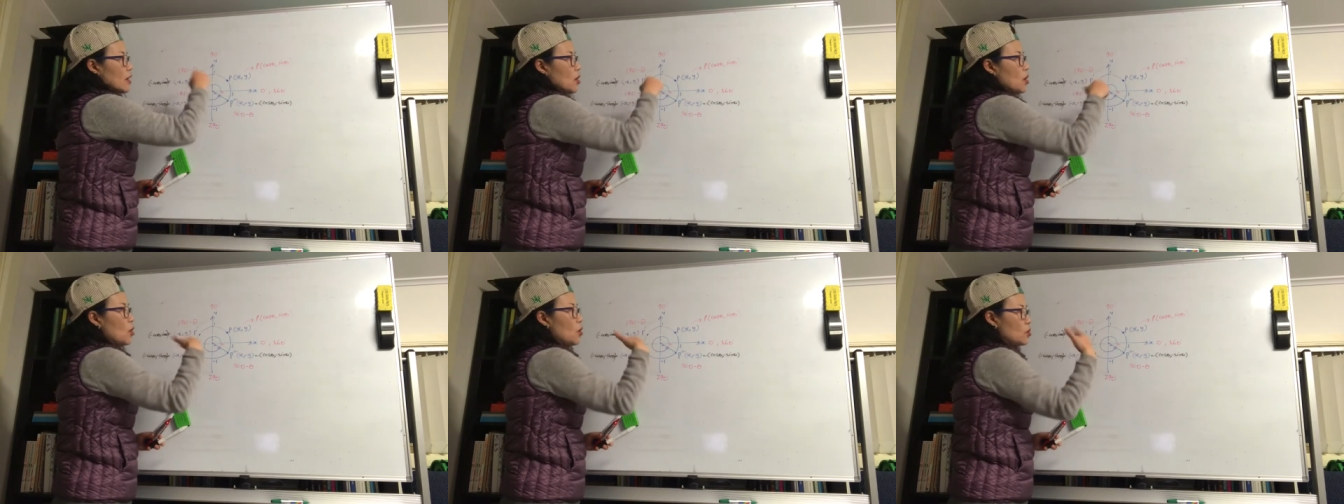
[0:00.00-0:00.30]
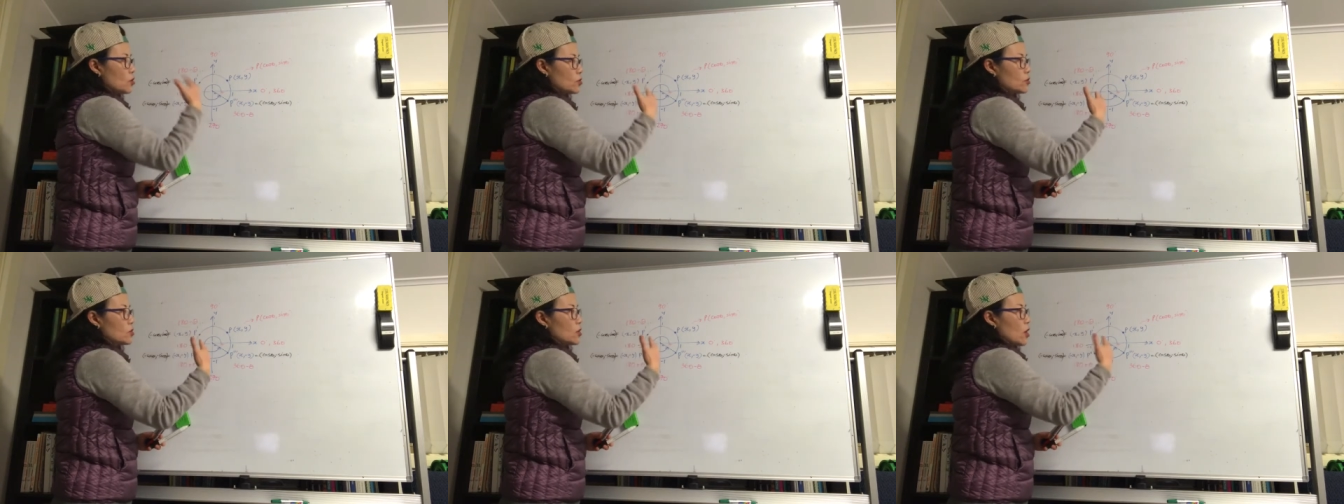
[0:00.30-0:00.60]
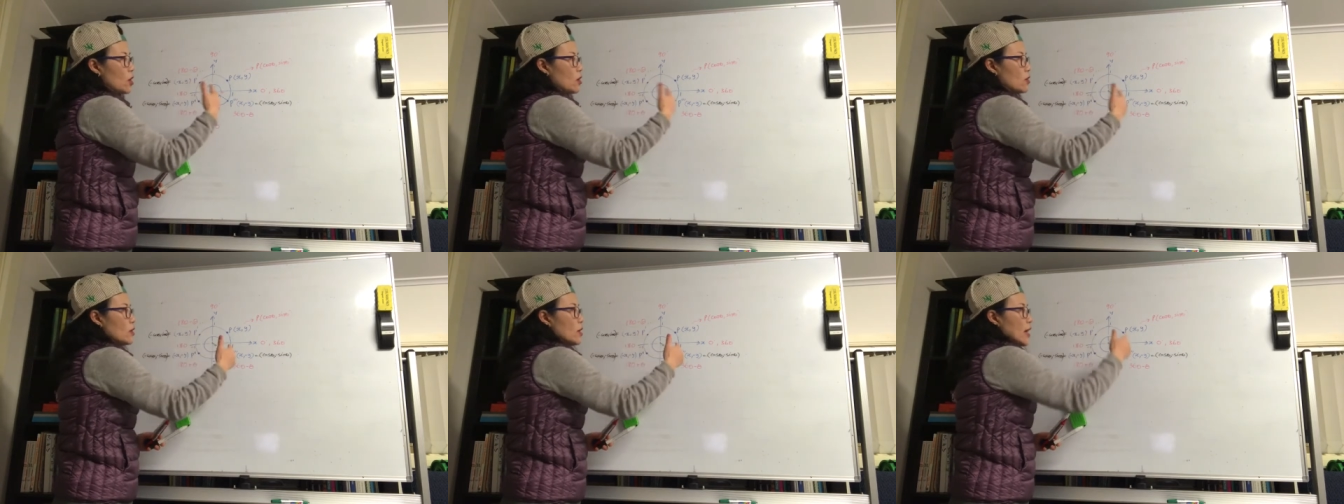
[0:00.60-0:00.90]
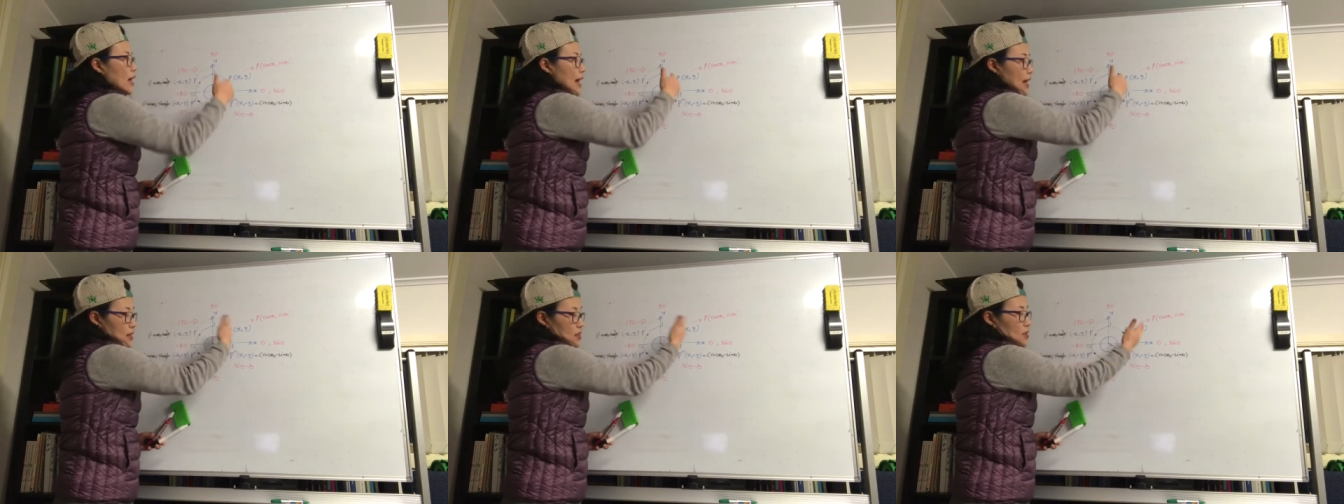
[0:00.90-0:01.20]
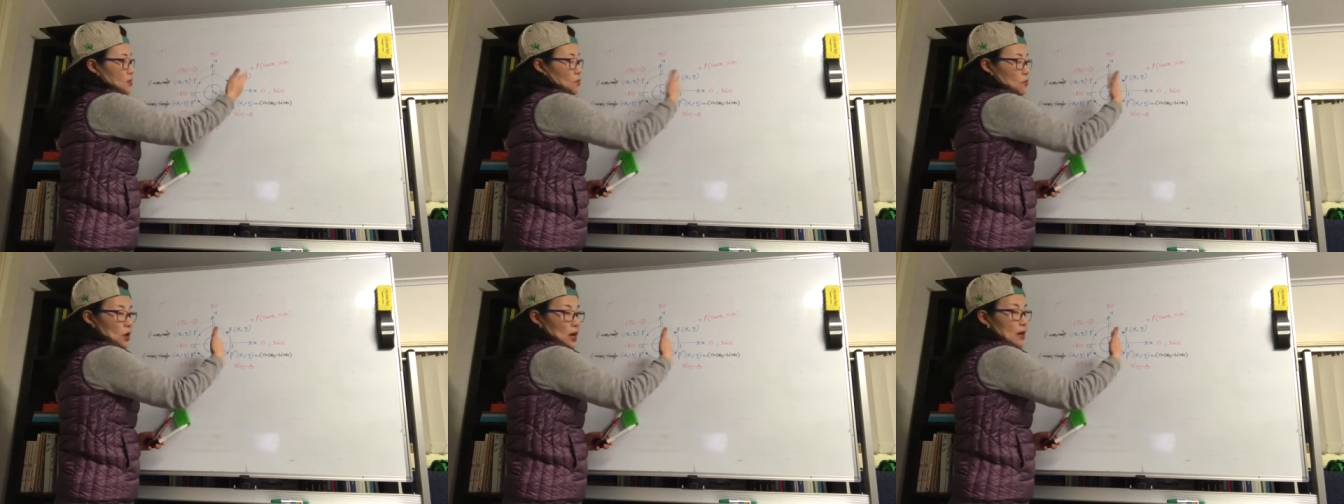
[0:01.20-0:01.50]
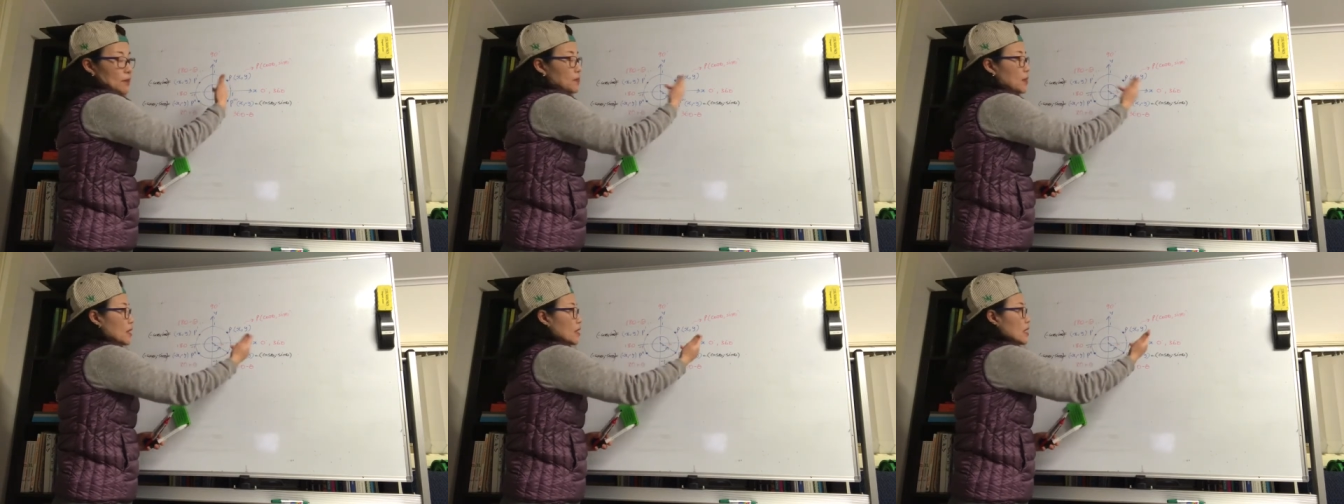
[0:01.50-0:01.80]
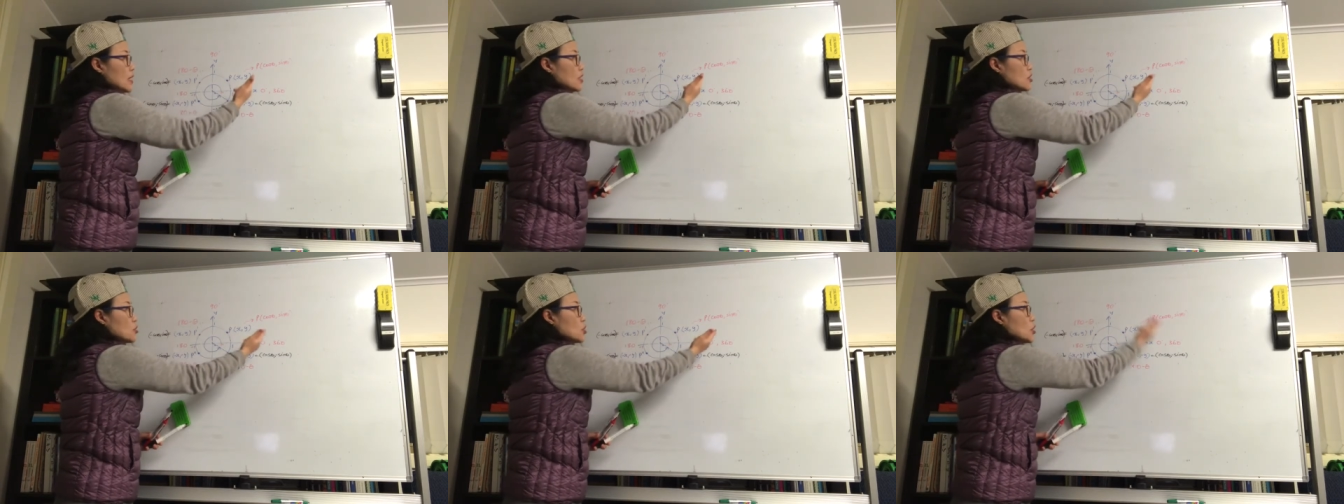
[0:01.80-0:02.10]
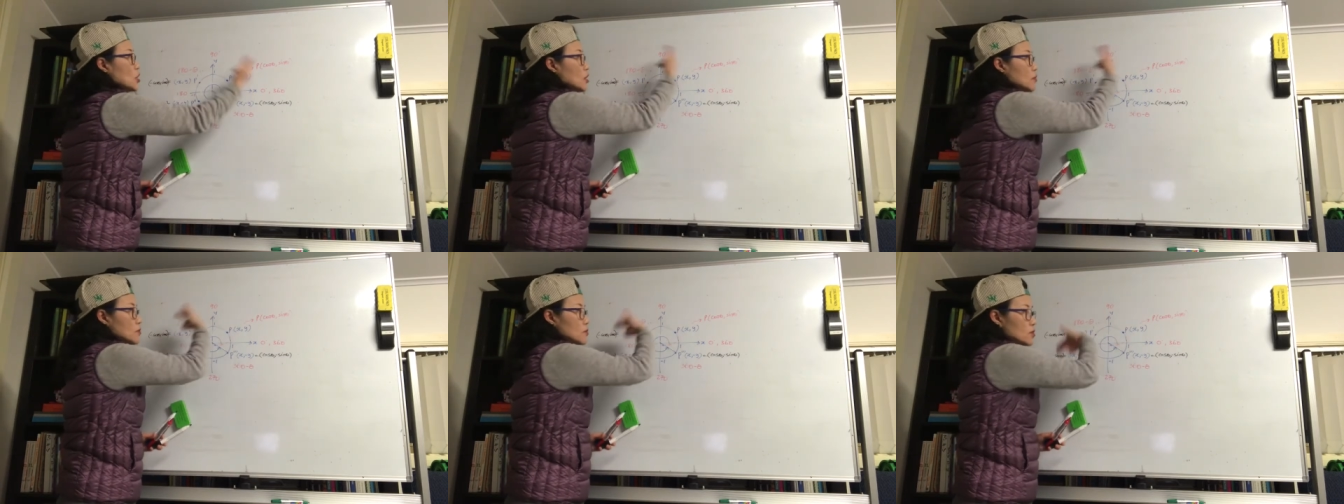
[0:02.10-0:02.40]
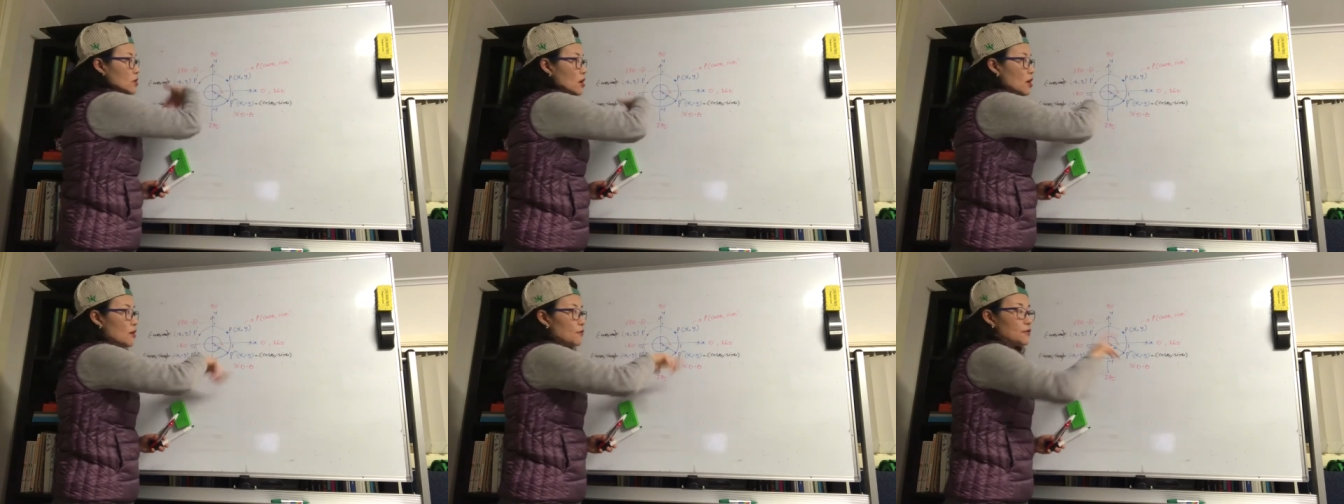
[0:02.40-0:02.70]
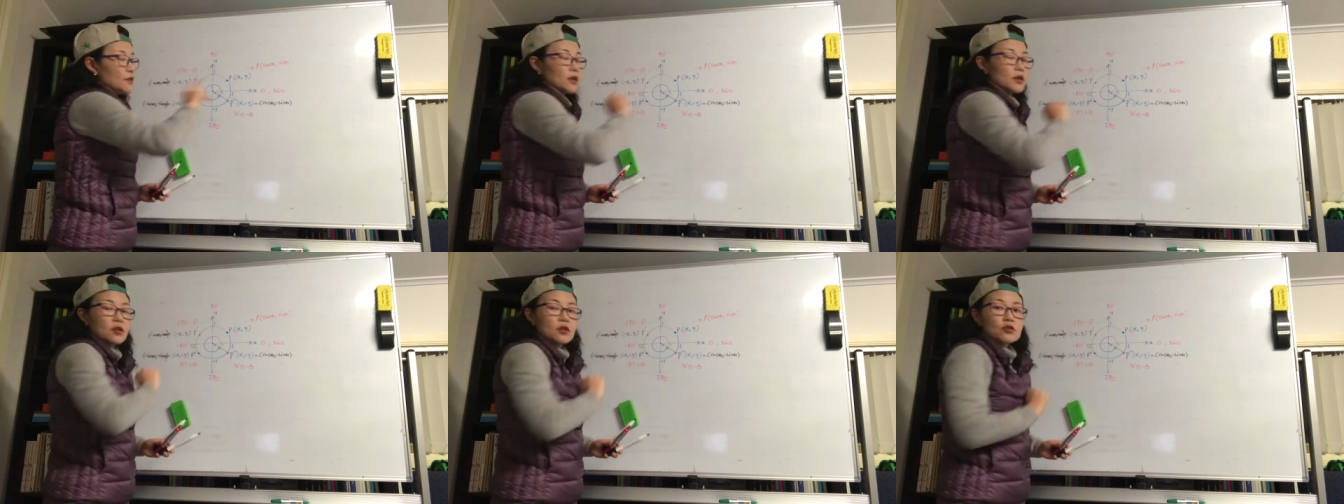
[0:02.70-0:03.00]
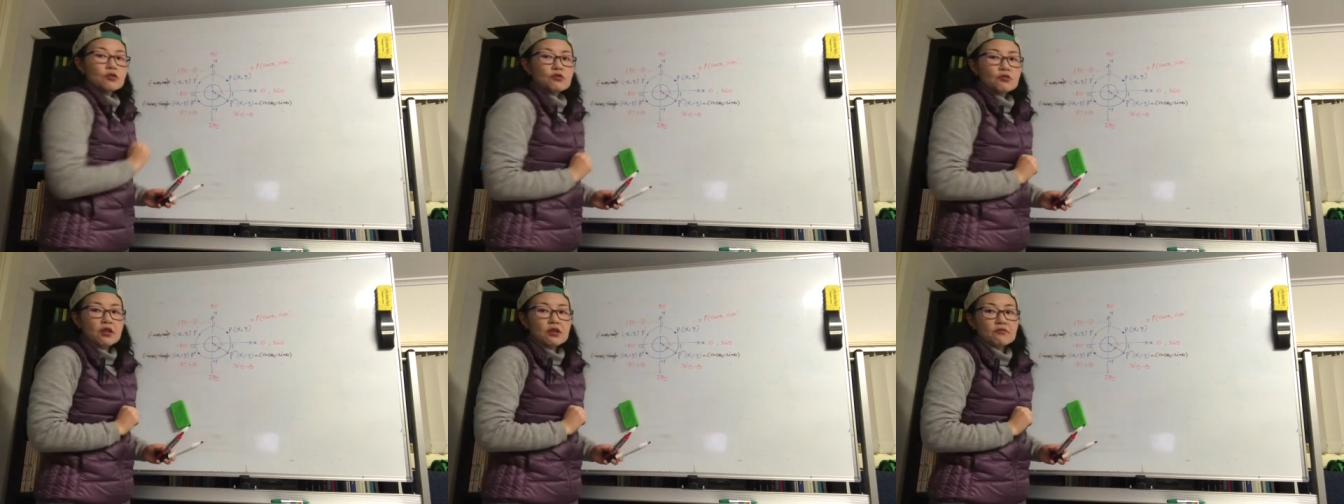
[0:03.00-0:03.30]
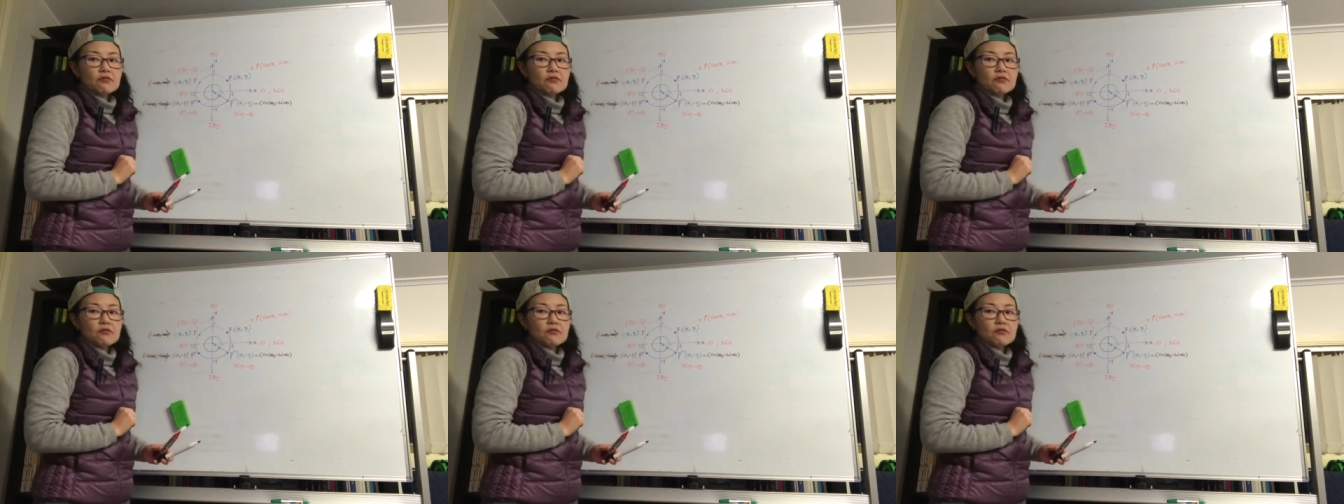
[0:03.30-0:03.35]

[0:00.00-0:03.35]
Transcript: also x and y, but in terms of trig